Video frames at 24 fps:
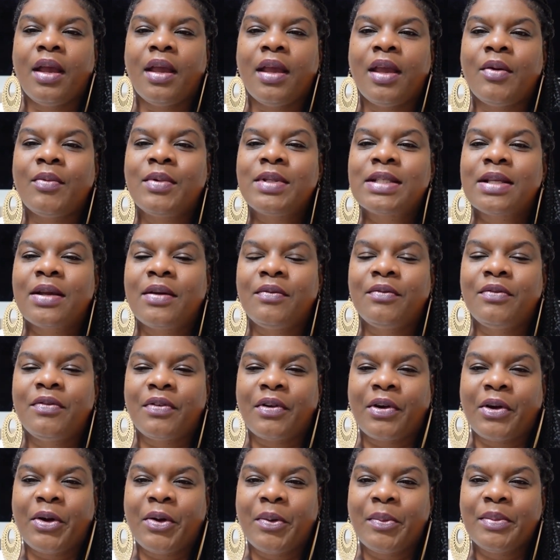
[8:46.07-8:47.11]
it was
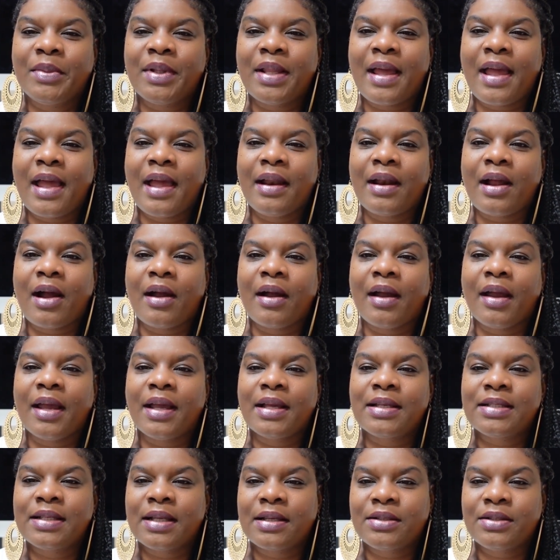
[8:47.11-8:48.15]
confirmed that our
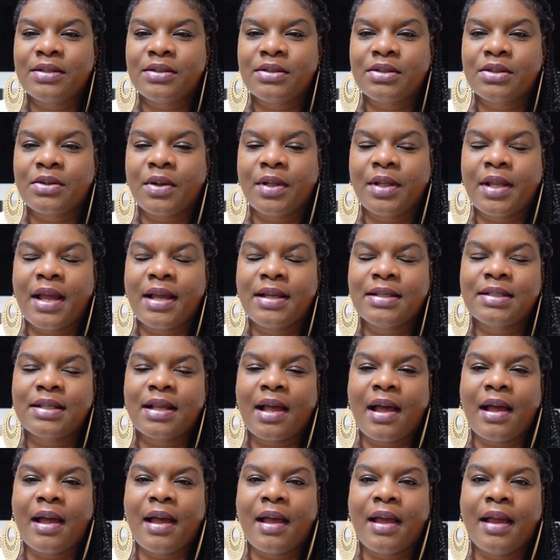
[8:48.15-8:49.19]
ancestors on that
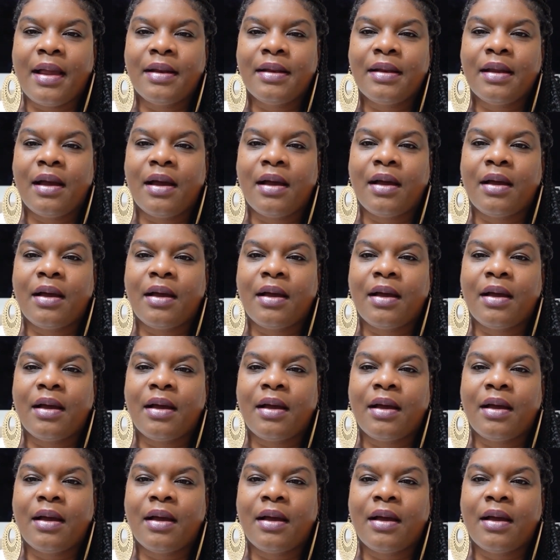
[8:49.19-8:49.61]
side